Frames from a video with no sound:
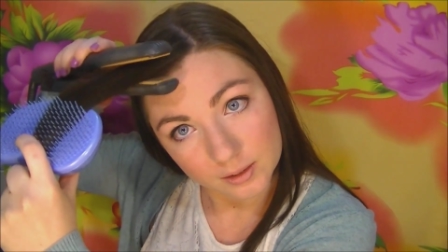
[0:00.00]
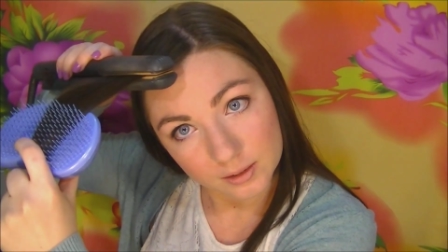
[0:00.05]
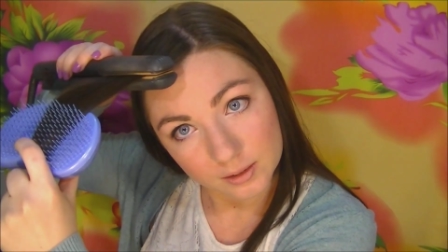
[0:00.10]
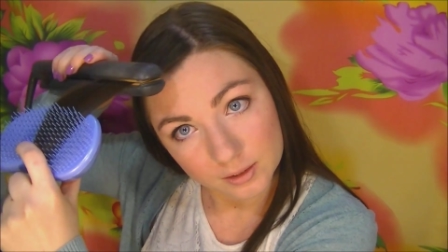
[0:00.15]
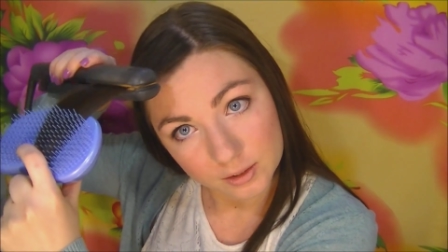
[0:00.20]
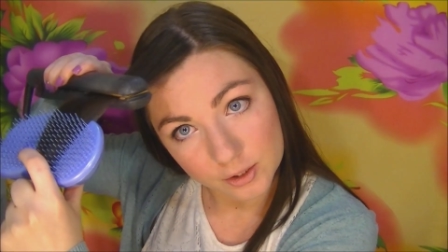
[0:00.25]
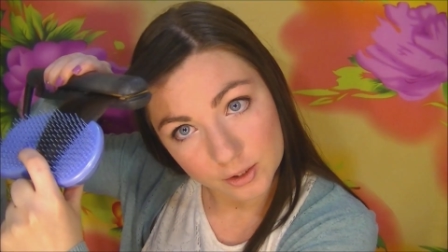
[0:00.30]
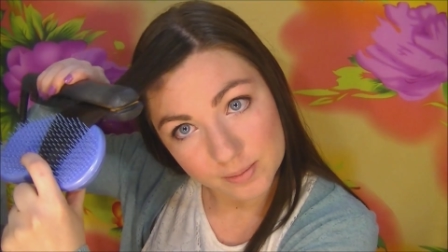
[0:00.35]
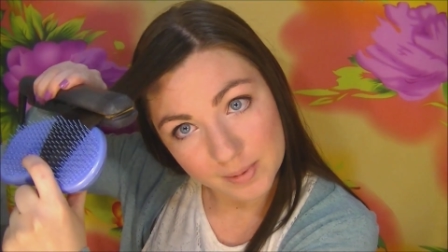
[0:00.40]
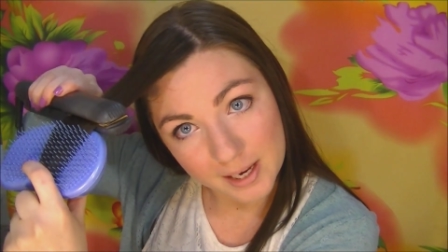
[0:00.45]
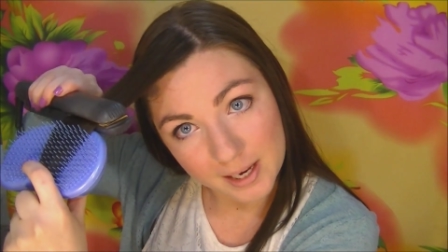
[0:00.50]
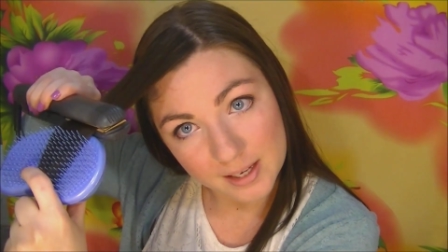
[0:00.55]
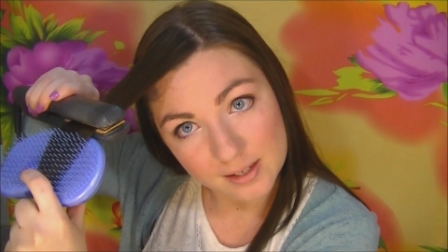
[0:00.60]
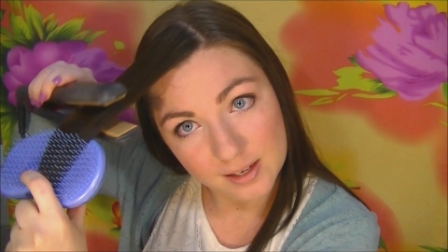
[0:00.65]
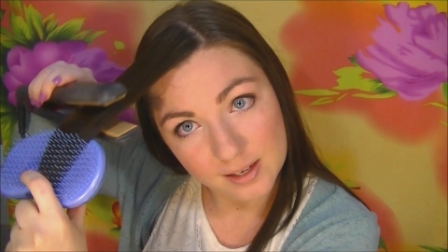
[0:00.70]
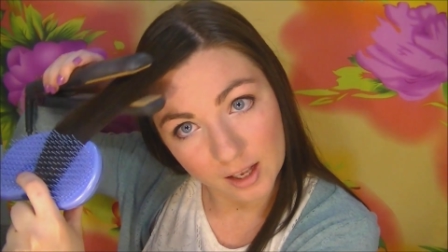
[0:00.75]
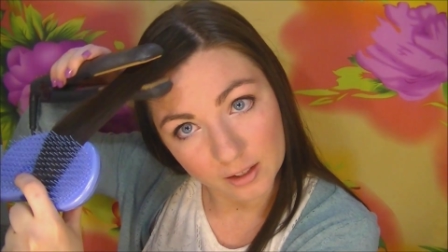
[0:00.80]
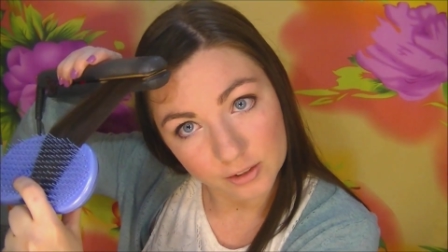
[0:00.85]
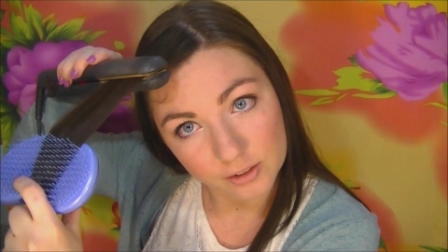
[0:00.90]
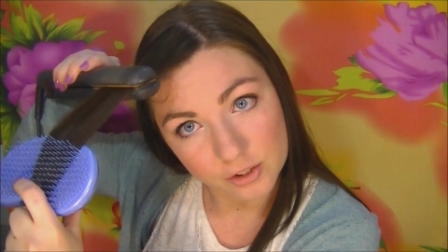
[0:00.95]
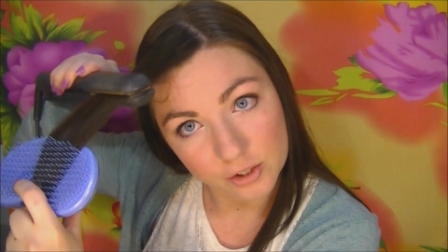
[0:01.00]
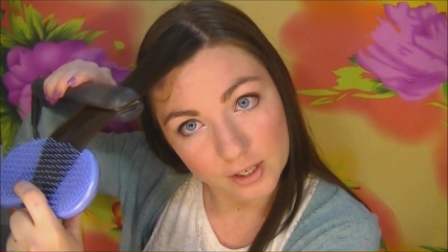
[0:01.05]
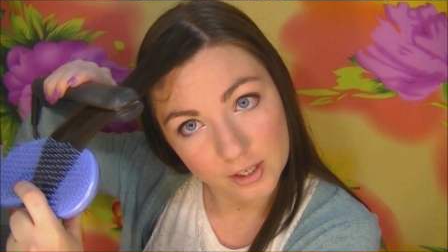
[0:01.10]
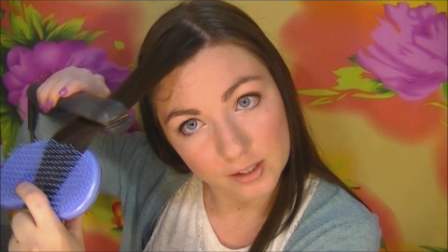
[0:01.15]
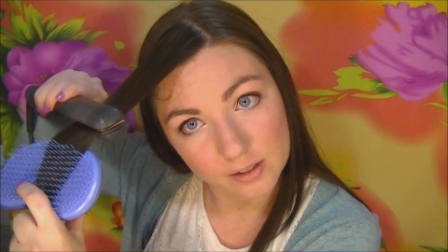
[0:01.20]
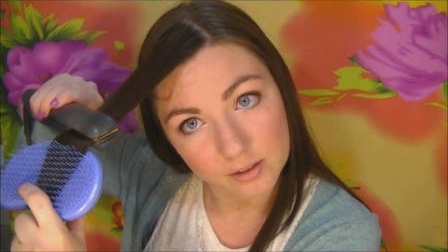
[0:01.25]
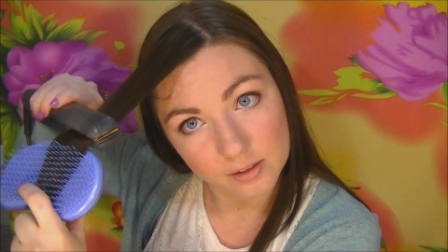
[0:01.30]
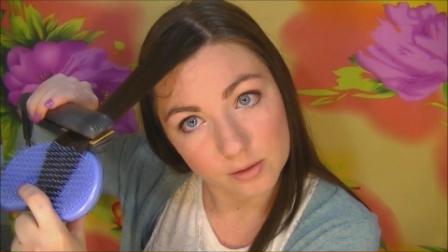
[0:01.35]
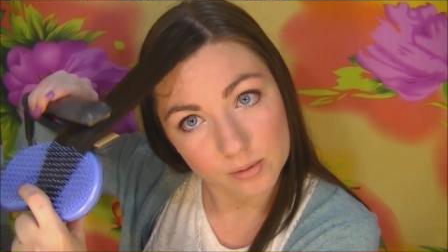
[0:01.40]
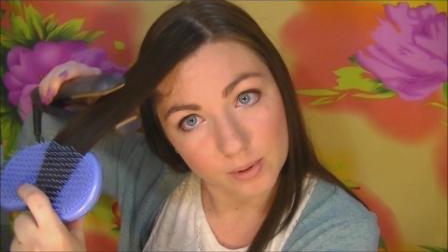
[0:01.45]
Because my hair's colour
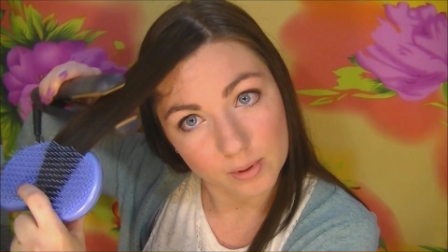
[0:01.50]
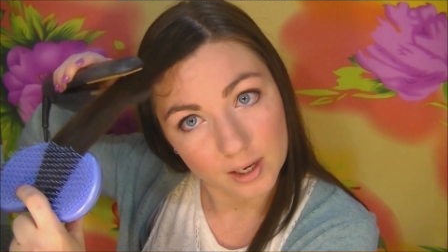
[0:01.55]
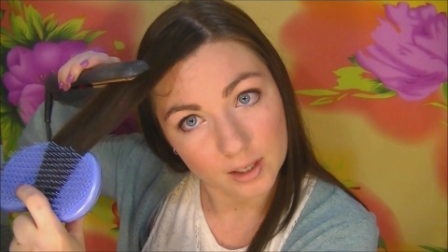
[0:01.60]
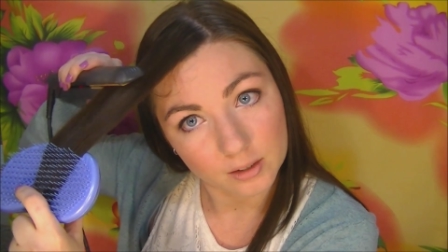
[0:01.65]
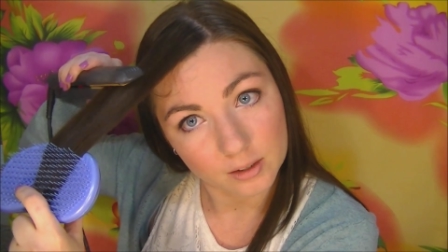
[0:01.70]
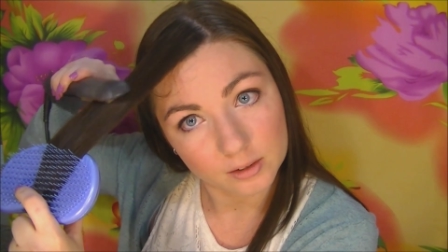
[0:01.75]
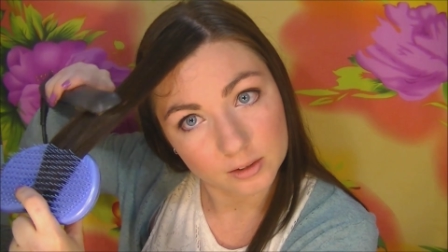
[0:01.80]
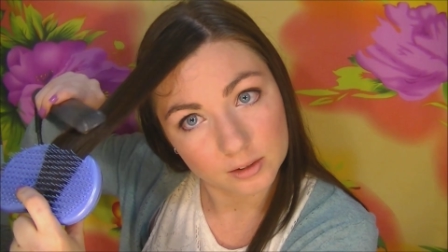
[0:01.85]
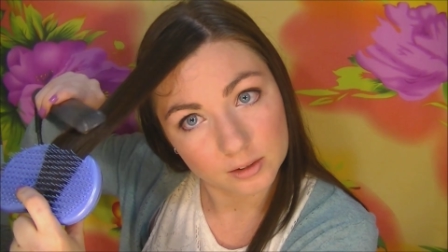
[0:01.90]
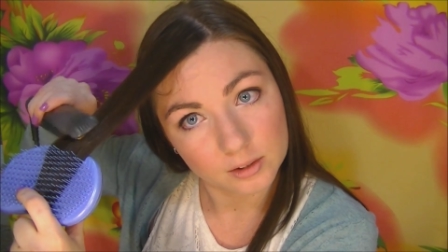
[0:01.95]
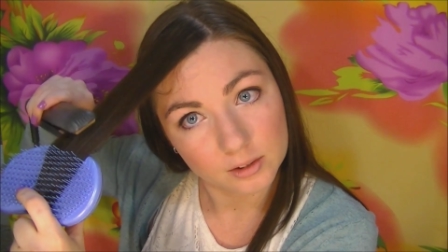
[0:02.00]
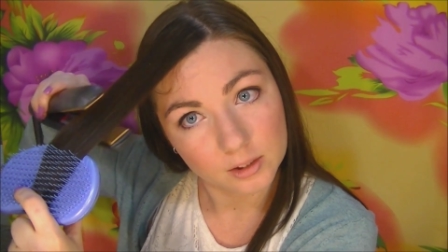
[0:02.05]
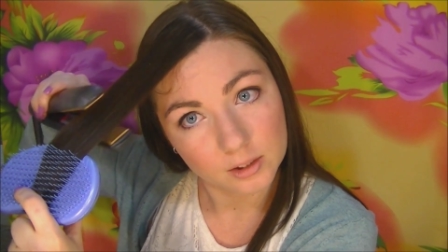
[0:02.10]
treated as well.